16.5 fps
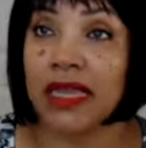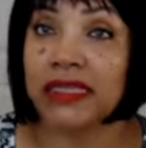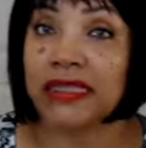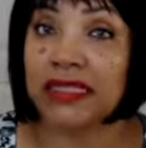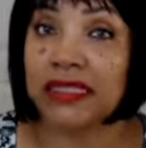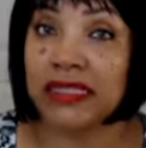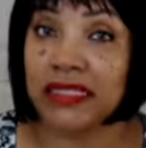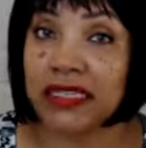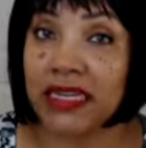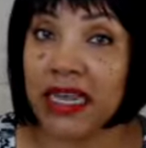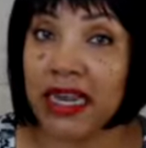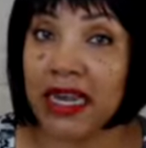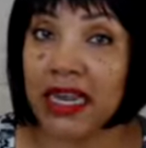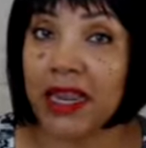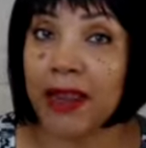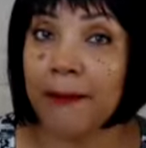
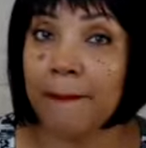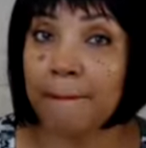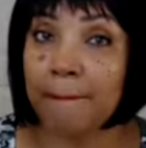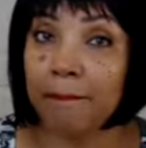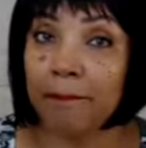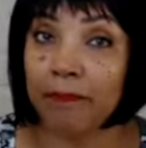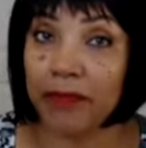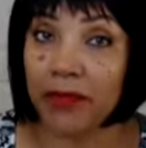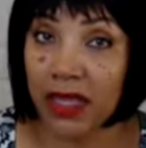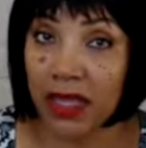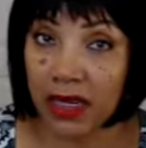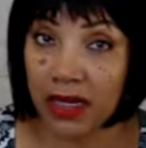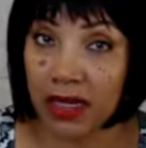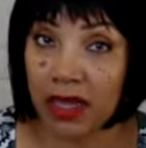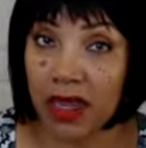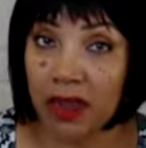steady
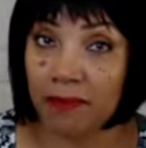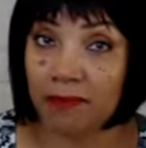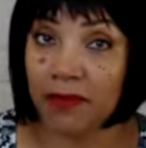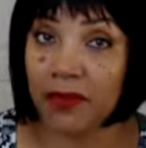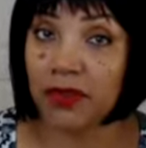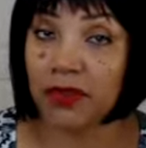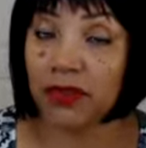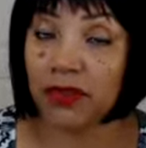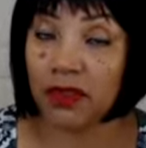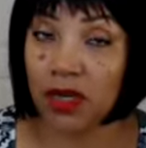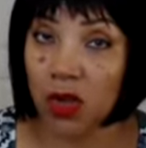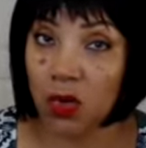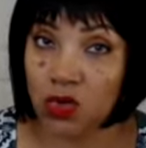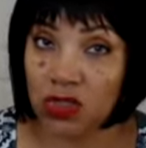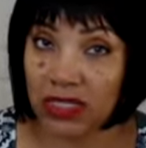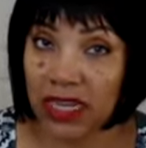income,
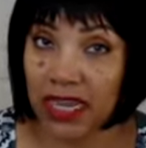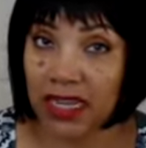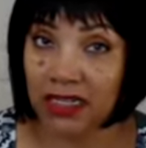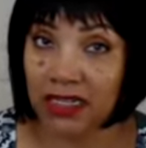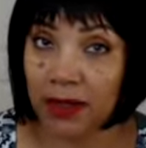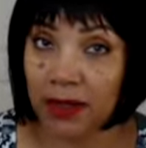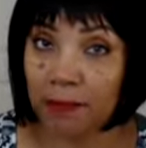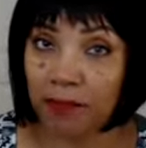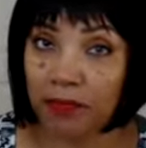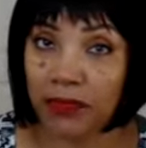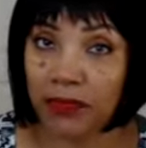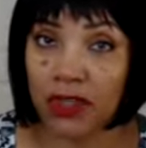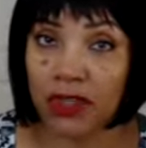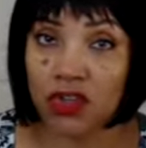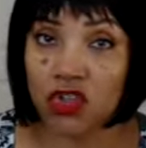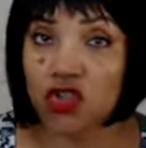low debt,
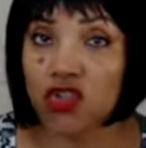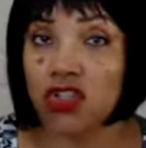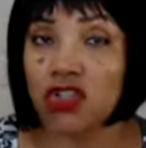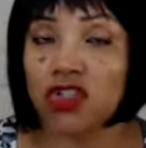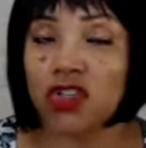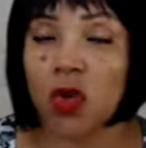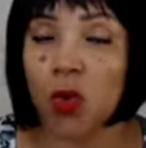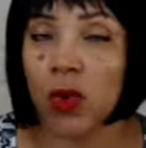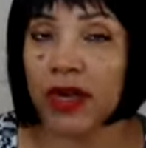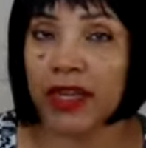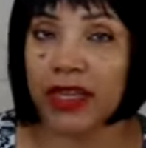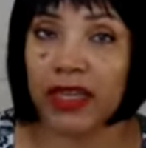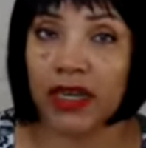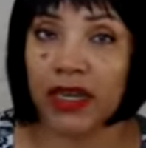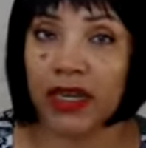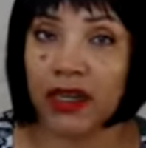because you just don't want to get